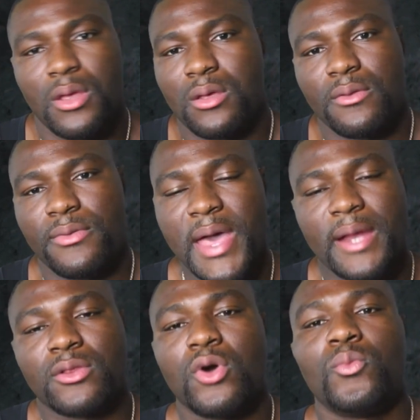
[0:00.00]
That
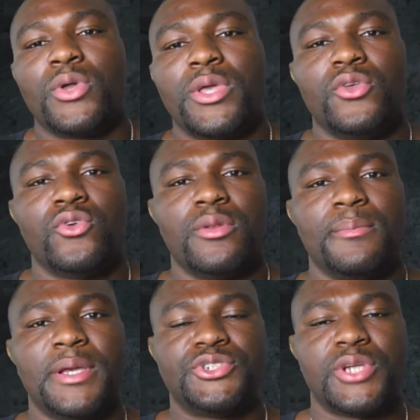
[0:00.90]
alone will get you in the
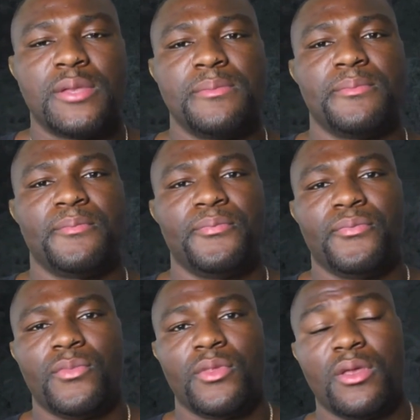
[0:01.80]
best shape
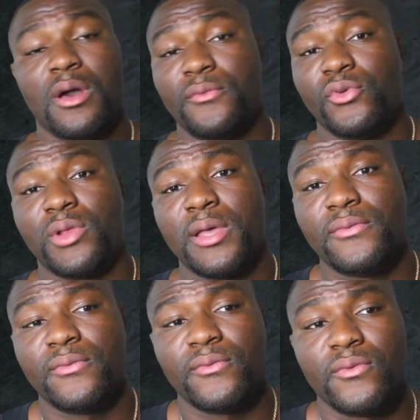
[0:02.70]
of your life.
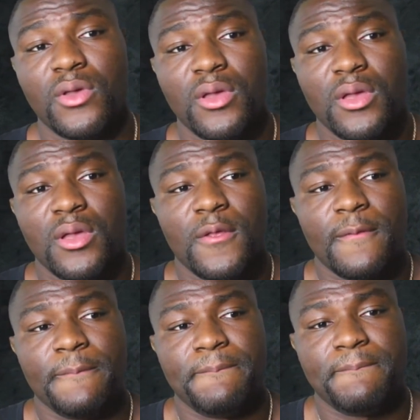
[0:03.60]

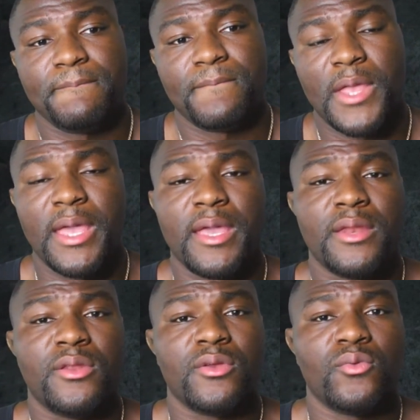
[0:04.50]

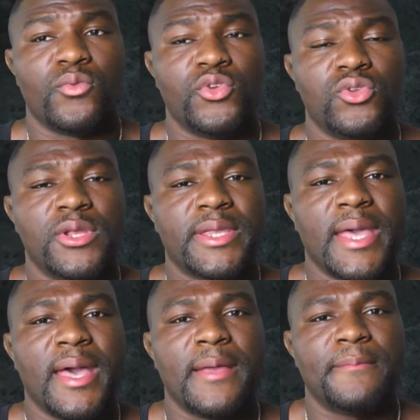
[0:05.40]
And when you look
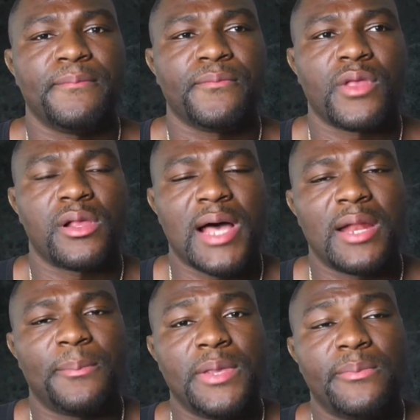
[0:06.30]
at a lot
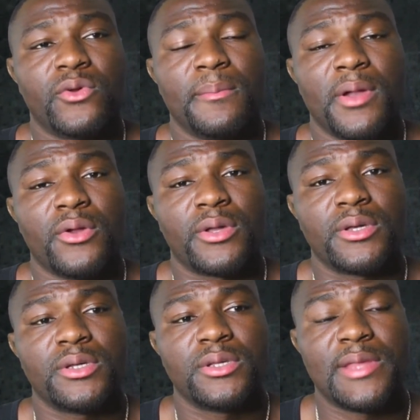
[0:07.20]
of people in
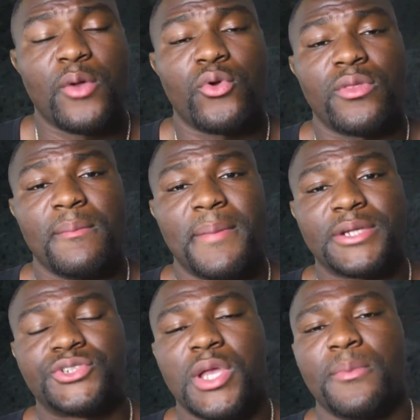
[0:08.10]
America, they were in the best
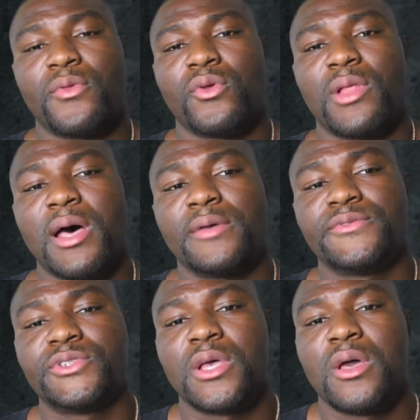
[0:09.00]
shape of their
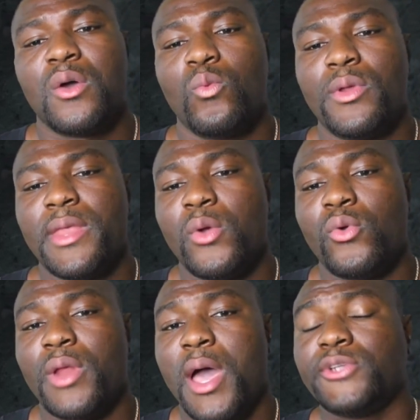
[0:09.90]
lives when they were
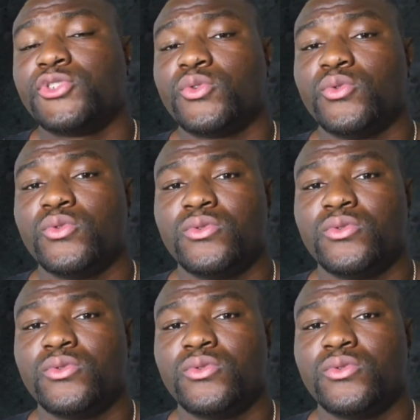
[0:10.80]
in high school.